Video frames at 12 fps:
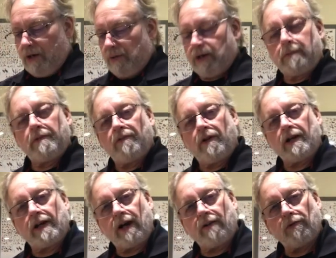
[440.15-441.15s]
We gotta be very
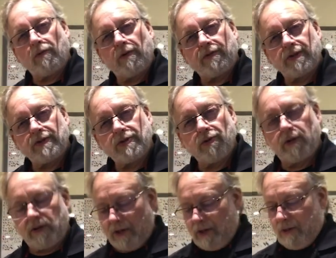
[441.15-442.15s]
careful with the suet.
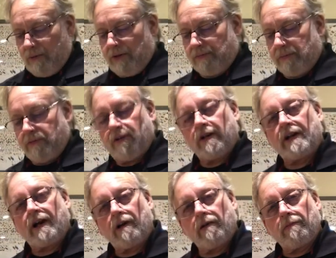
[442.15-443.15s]
We have to be very
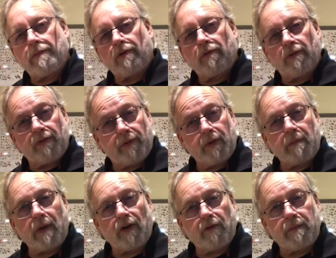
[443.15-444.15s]
careful with the
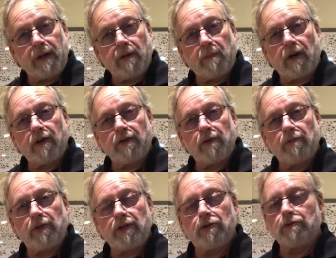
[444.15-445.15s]
amount of peanut butter that
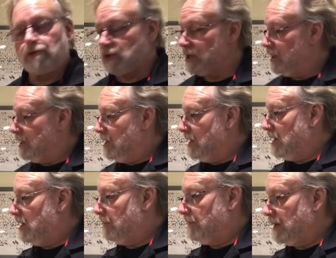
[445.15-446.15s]
we use
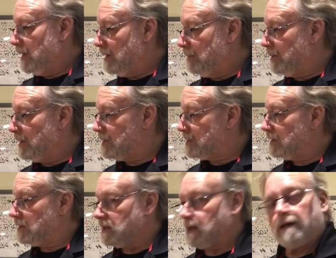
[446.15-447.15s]
um, because
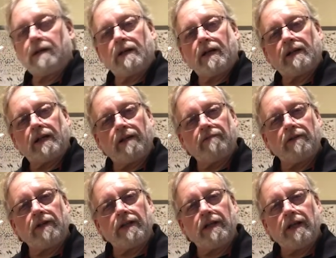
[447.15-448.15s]
it, uh, it can
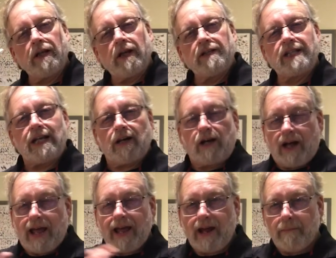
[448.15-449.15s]
really
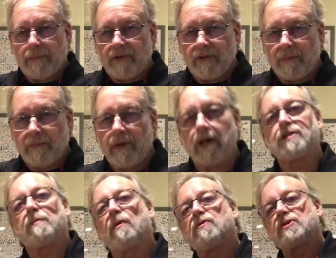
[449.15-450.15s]
hamper them as
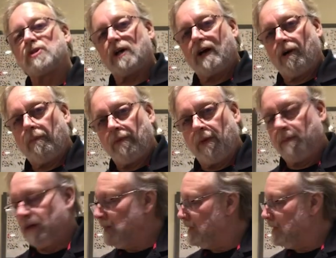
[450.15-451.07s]
opposed to help them.